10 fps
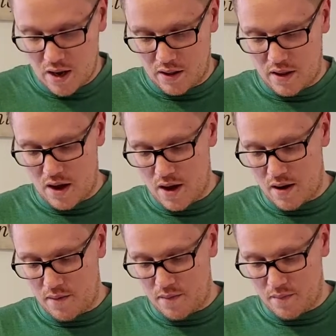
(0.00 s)

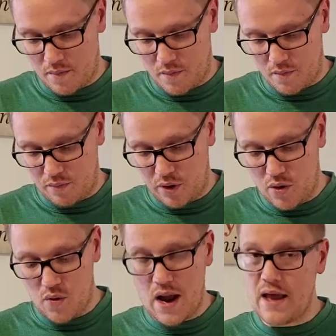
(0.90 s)
The
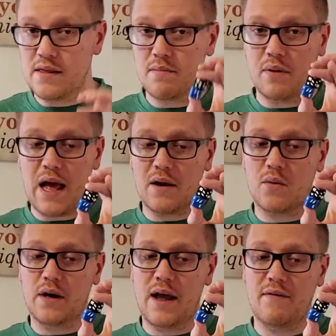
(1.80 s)
blue and the black
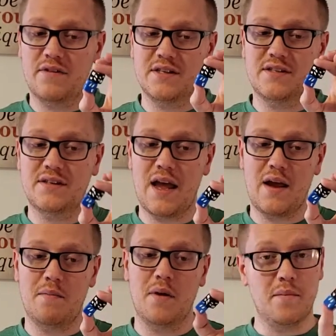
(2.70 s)
one have the
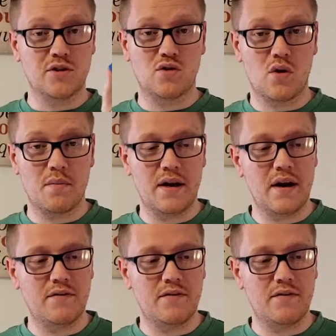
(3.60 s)
same assortment of